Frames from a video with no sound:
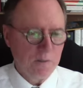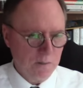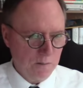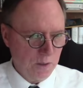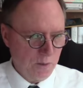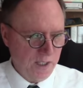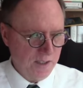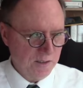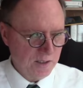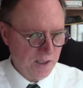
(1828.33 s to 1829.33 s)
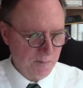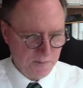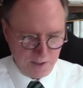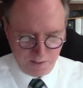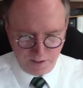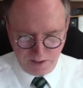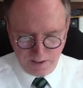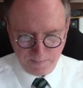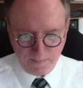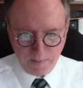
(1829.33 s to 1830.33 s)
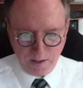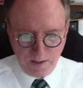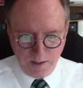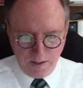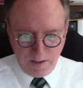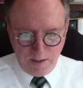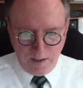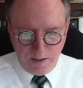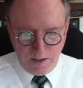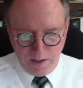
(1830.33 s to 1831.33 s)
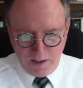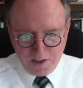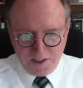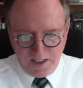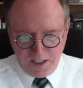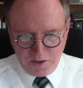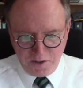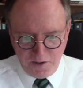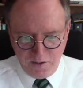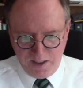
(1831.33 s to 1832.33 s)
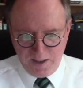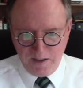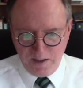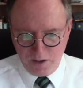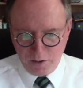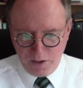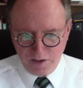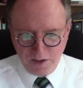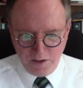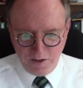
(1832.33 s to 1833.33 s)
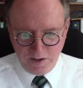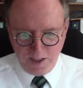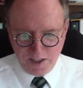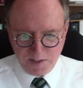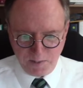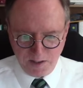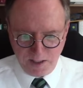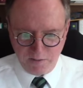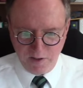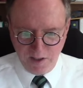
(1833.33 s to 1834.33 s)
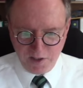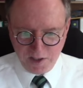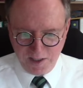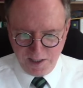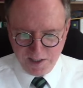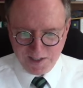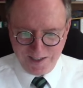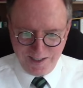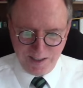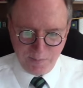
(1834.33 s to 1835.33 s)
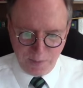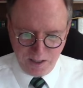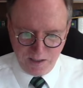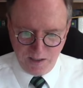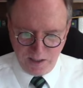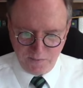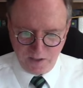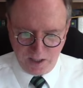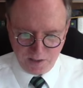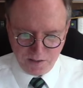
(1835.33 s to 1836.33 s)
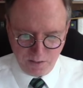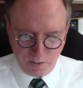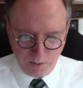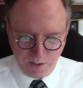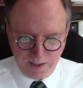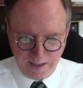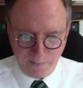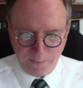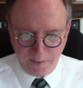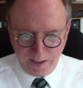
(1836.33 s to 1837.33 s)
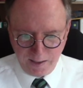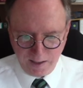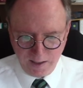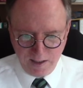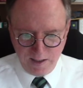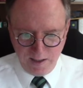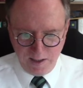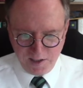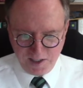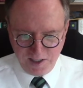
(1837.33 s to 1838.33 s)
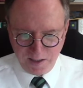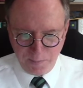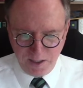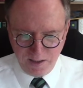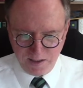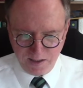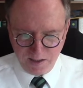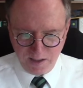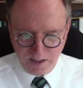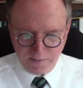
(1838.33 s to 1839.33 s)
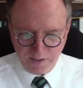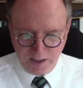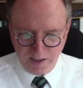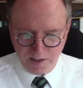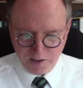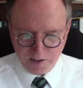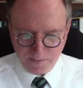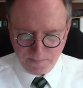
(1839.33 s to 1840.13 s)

Where are we at in time? ten thirty-eight. It is not true then, according to the New Testament, that religion is independent of doctrine or that faith is independent of knowledge.